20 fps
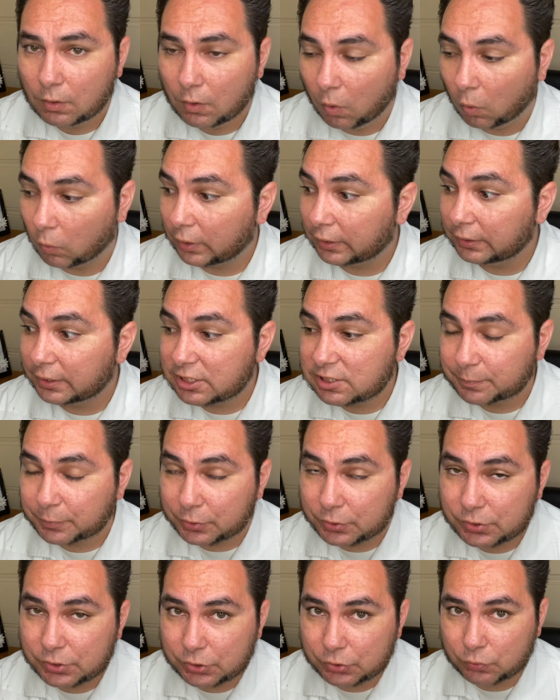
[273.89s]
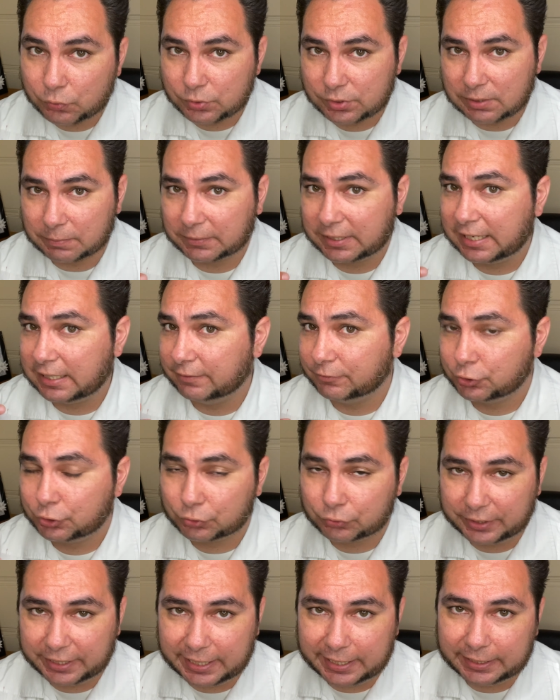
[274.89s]
or at least pursue some kind of
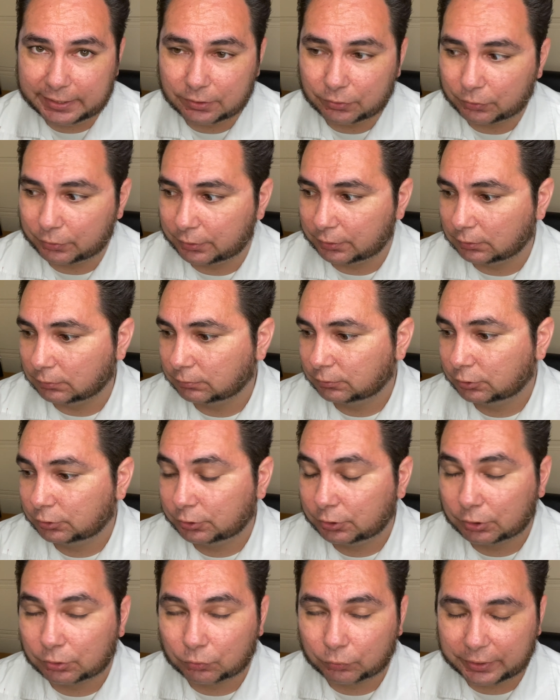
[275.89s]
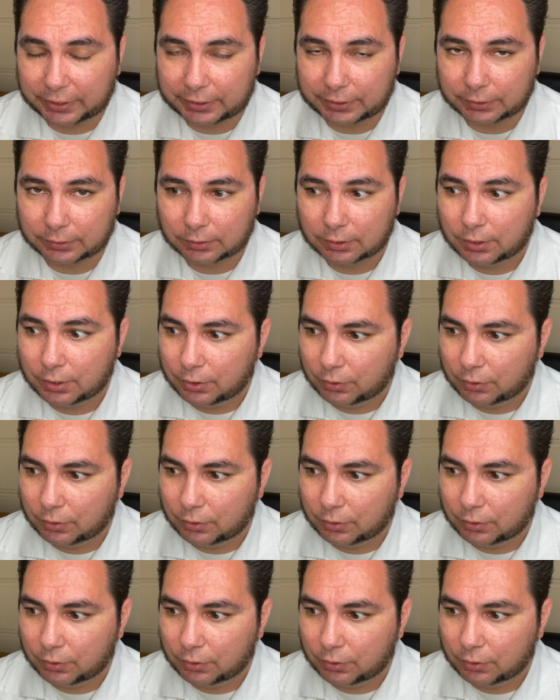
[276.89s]
trade or career